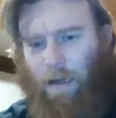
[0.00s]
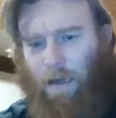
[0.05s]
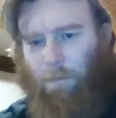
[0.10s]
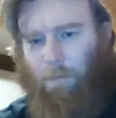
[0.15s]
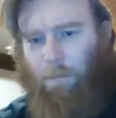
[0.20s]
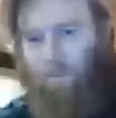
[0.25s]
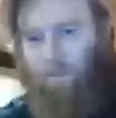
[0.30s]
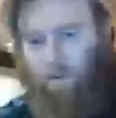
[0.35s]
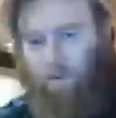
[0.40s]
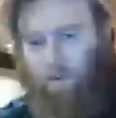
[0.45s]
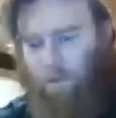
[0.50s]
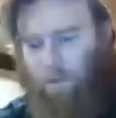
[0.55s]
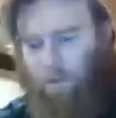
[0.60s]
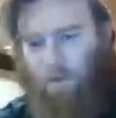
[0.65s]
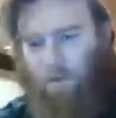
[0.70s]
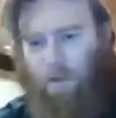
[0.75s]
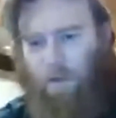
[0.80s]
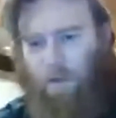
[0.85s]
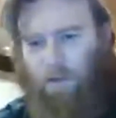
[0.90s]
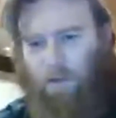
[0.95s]
for
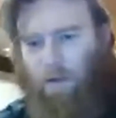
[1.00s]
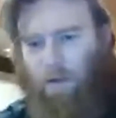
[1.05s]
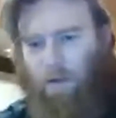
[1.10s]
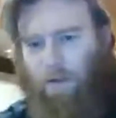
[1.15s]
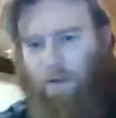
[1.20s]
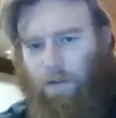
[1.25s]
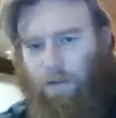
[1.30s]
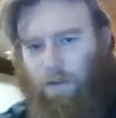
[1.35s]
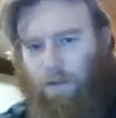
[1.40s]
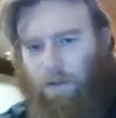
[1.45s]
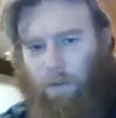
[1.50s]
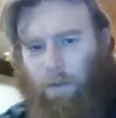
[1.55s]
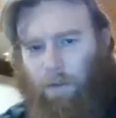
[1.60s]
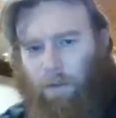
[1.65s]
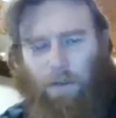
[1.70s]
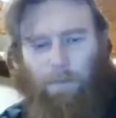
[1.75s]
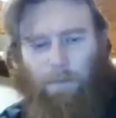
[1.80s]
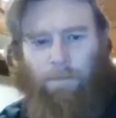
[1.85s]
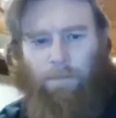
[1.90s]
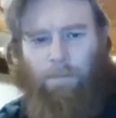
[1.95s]
community service or
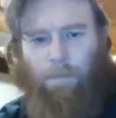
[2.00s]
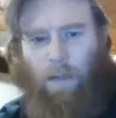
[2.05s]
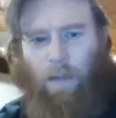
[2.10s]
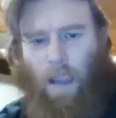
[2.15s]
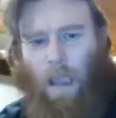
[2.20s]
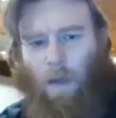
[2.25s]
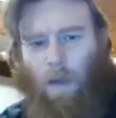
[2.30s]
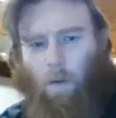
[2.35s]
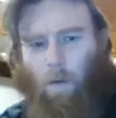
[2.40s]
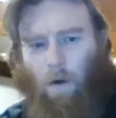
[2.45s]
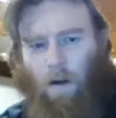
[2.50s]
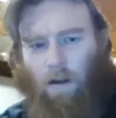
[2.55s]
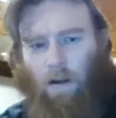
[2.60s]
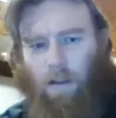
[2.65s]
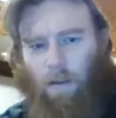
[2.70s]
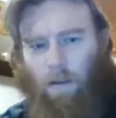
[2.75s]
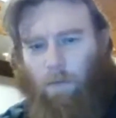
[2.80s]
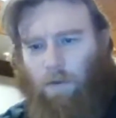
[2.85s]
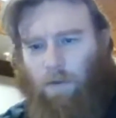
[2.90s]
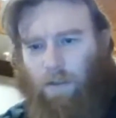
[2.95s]
something, and one of
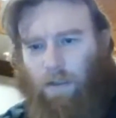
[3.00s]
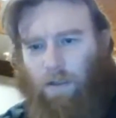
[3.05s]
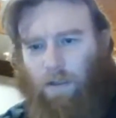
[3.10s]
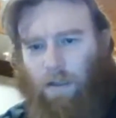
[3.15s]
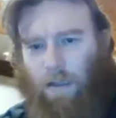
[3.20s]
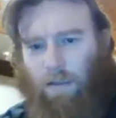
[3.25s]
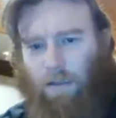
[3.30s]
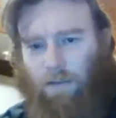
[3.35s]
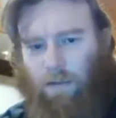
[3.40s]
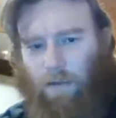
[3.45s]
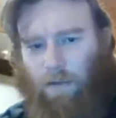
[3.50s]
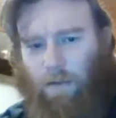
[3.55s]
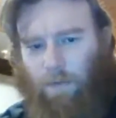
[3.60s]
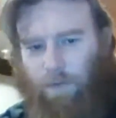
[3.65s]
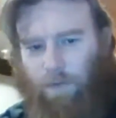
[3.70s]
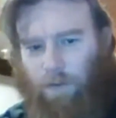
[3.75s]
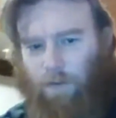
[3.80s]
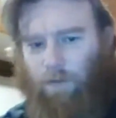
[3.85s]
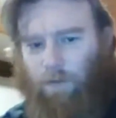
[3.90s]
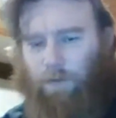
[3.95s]
them was into that stuff,
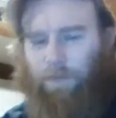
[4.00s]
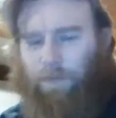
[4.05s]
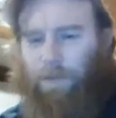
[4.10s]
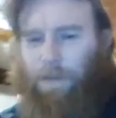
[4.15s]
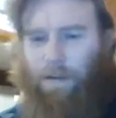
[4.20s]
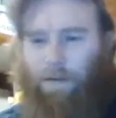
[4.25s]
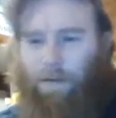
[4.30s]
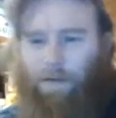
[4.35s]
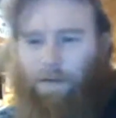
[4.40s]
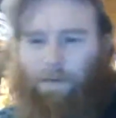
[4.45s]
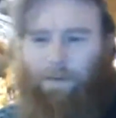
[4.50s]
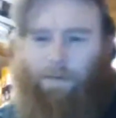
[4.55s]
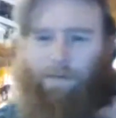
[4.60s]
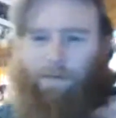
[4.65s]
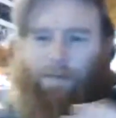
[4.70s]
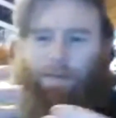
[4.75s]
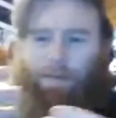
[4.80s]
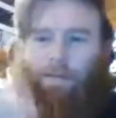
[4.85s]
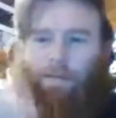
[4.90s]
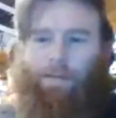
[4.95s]
so
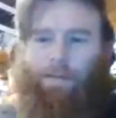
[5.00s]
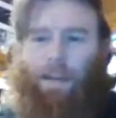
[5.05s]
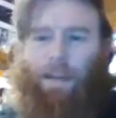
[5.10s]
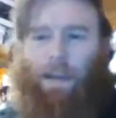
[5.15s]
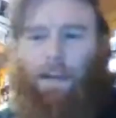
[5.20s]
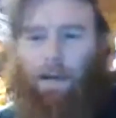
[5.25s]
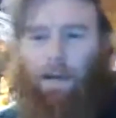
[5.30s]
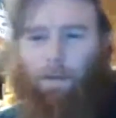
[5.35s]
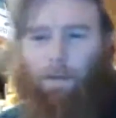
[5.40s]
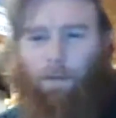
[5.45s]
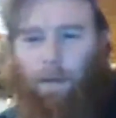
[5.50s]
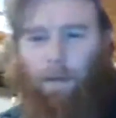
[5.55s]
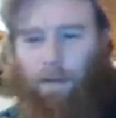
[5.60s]
they ended up like